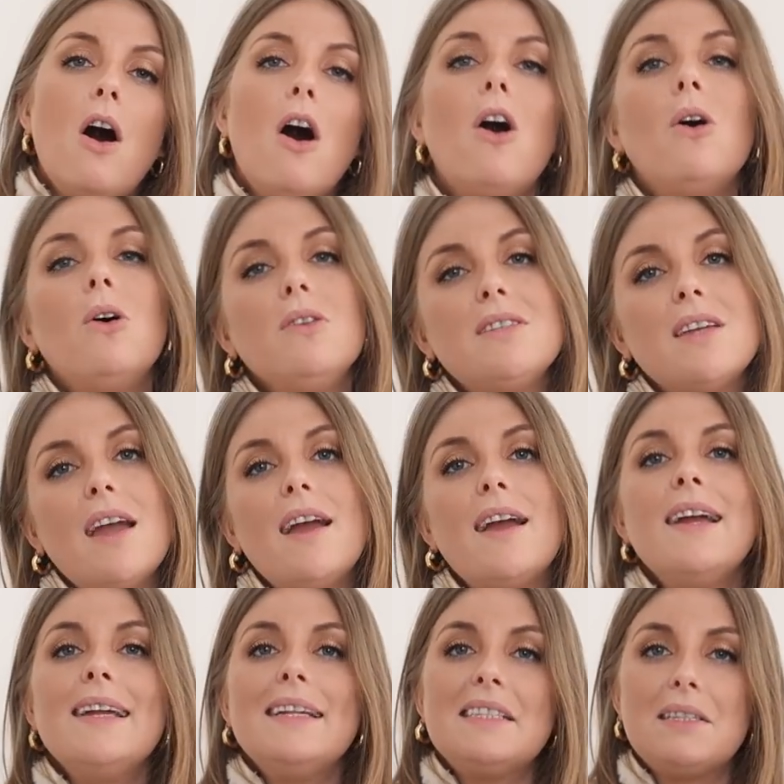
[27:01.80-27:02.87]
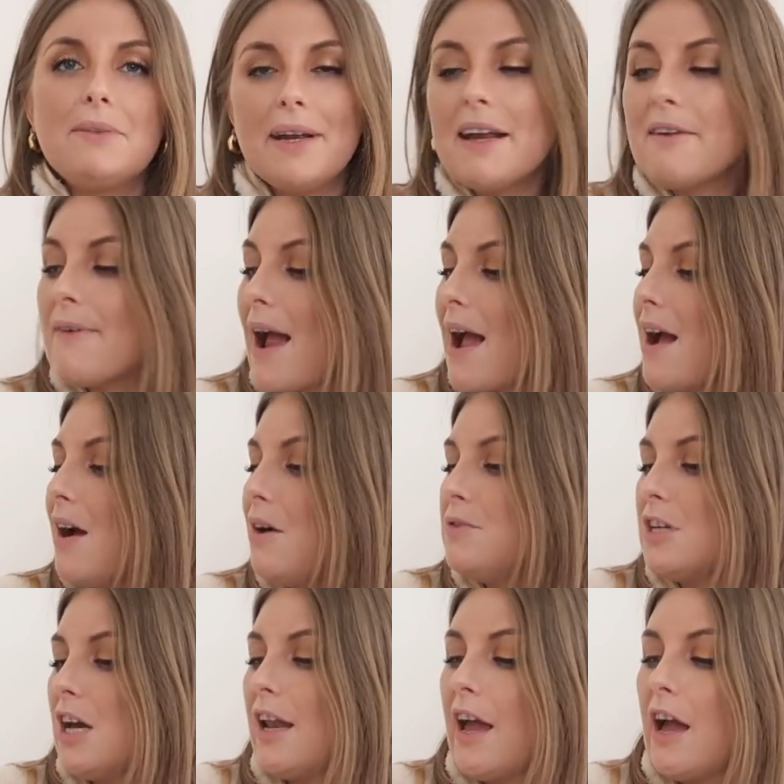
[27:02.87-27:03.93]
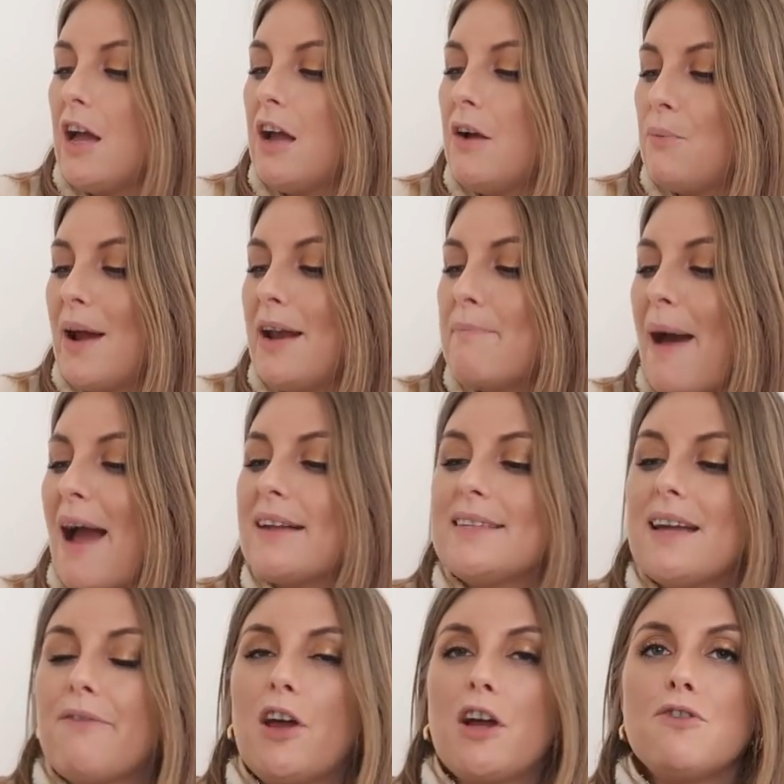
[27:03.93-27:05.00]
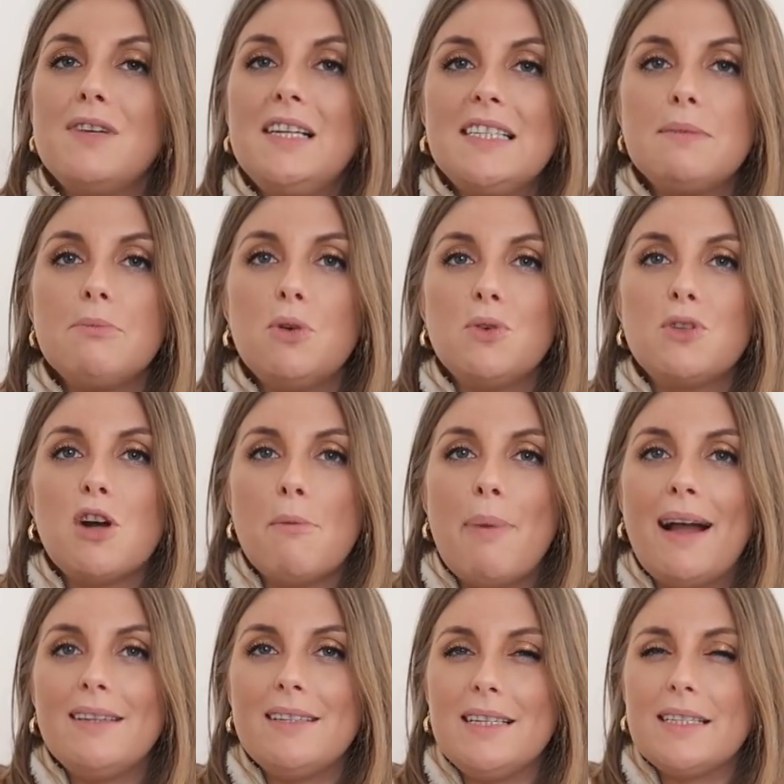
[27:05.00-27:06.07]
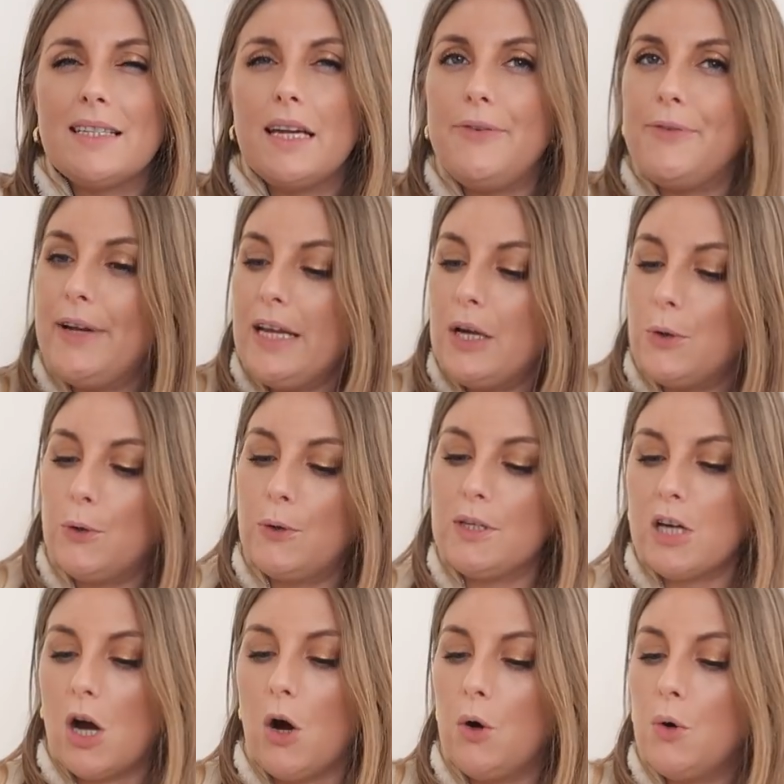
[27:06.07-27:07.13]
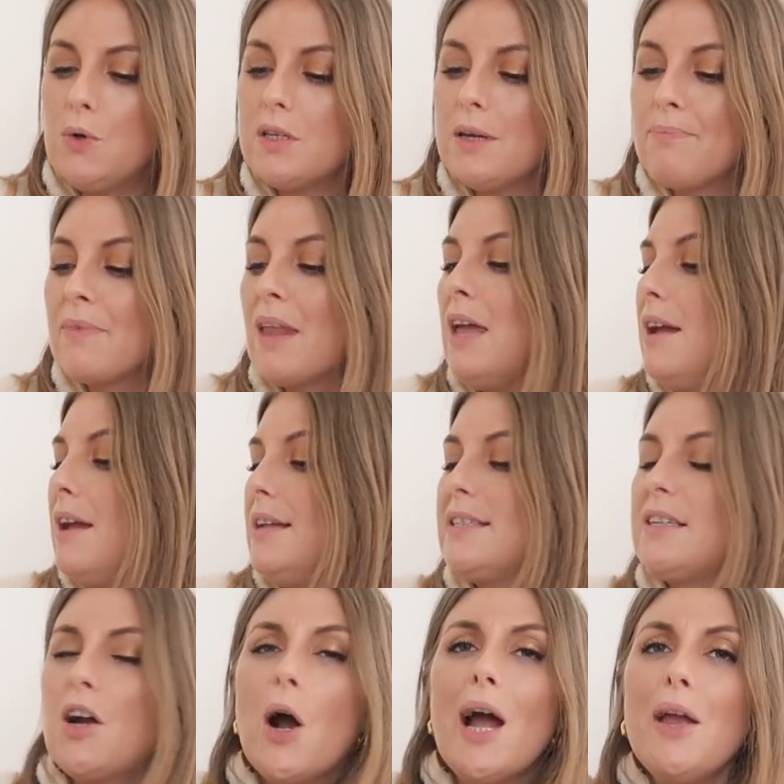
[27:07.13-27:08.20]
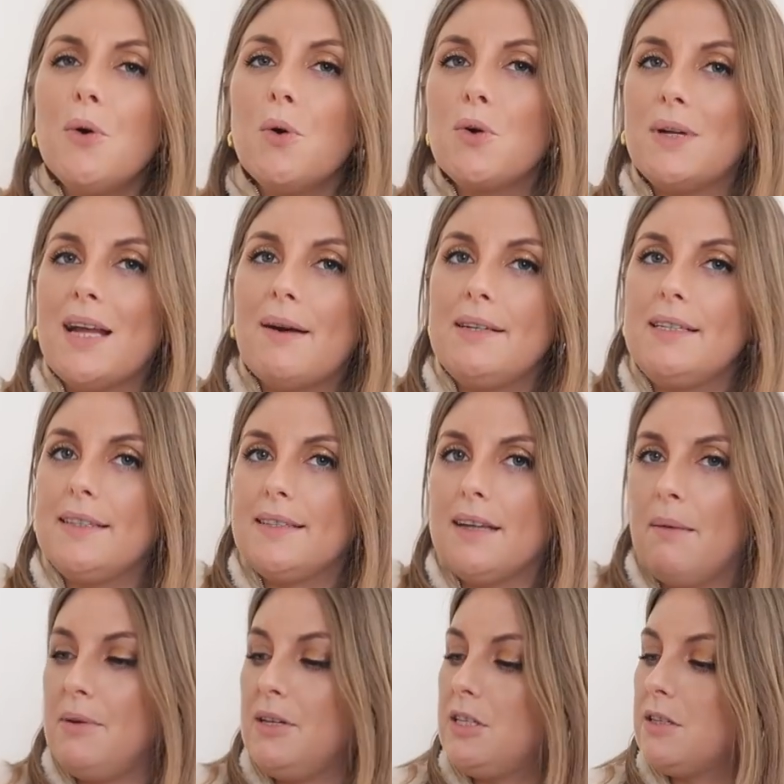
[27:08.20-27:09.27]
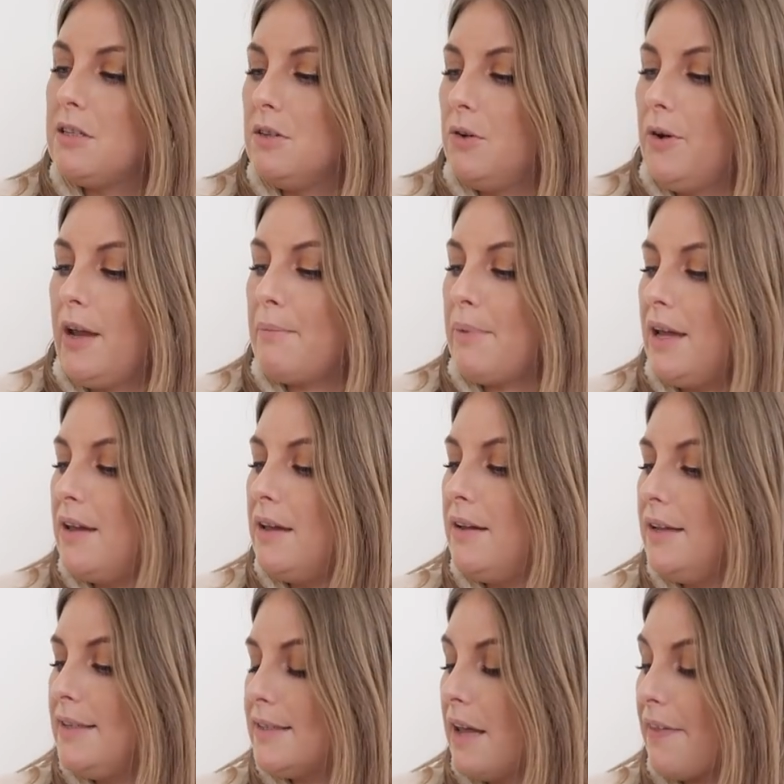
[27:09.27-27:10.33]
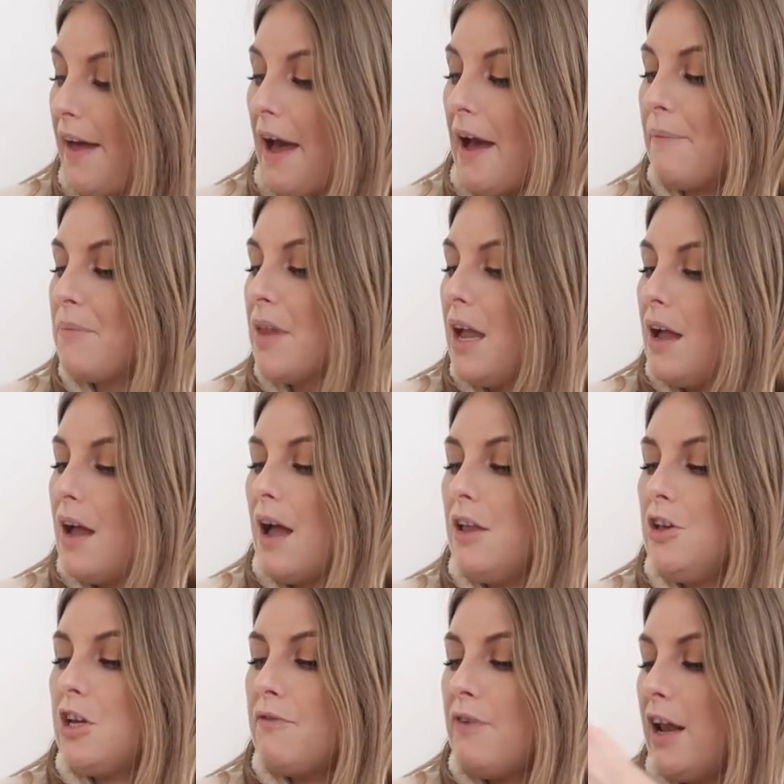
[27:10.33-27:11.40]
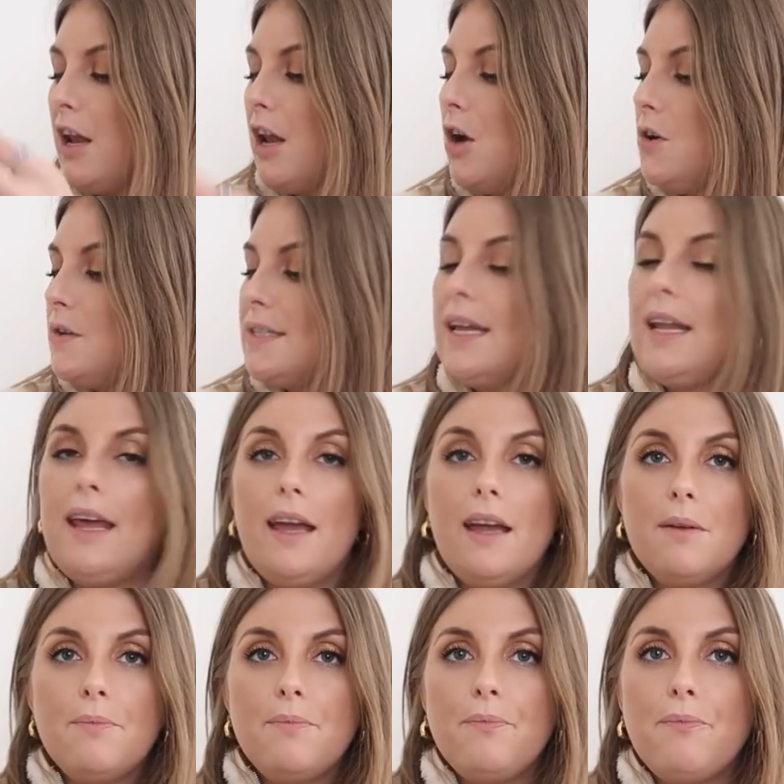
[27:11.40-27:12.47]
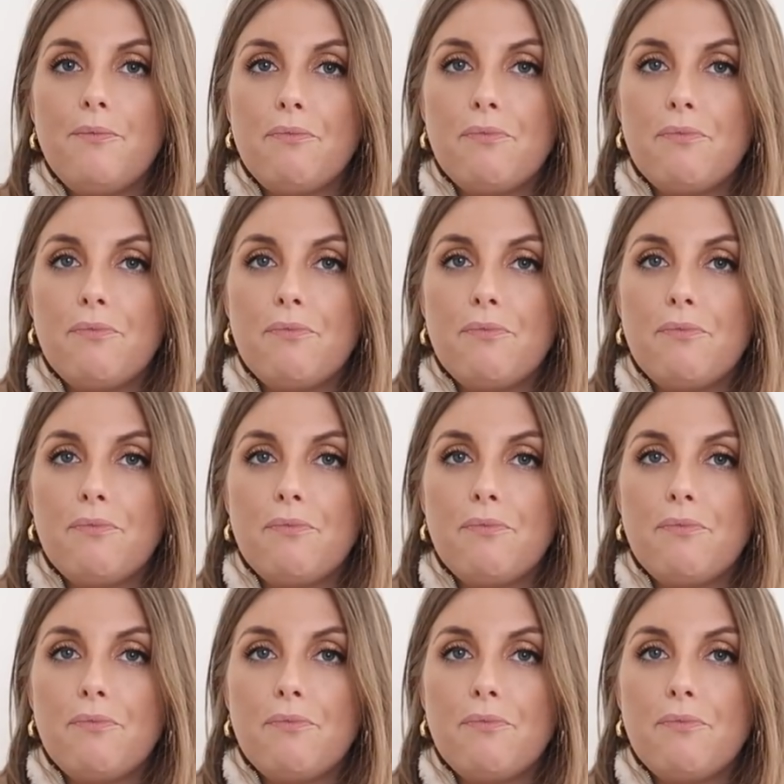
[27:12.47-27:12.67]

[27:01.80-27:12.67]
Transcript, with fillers: hold it, swing it round. Like when bags have like a really small top handle, it's like really awkward to hold. It's quite awkward how it does that, which is annoying, but it's, it's like that, and you can fit loads in it,